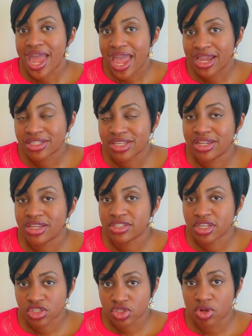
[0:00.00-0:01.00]

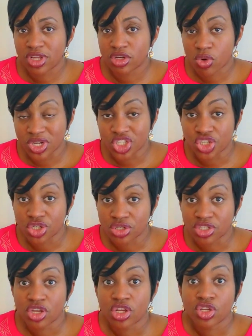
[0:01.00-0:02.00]
excellent, solid
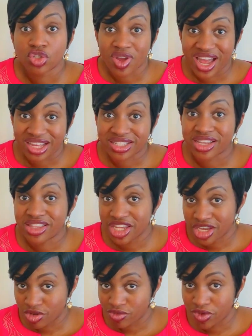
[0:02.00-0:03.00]
questions to ask the
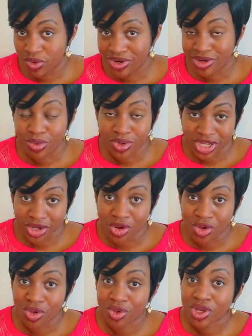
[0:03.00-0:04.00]
interviewer, what I
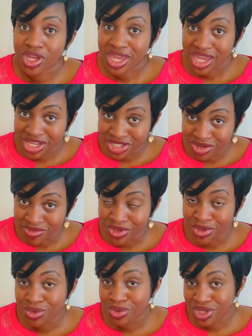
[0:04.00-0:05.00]
call
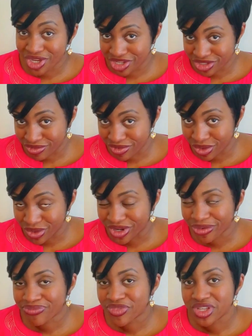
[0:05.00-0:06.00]
interview the interviewer.
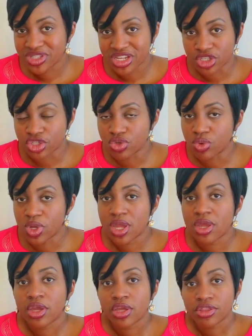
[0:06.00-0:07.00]
That's 2.
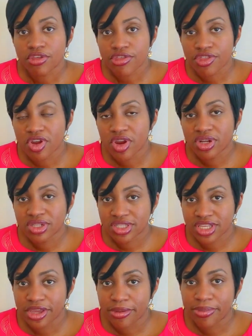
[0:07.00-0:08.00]
The third
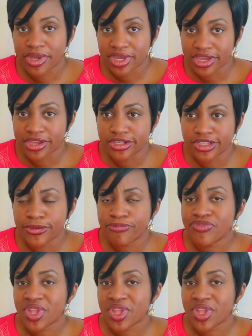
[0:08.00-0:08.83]
tip is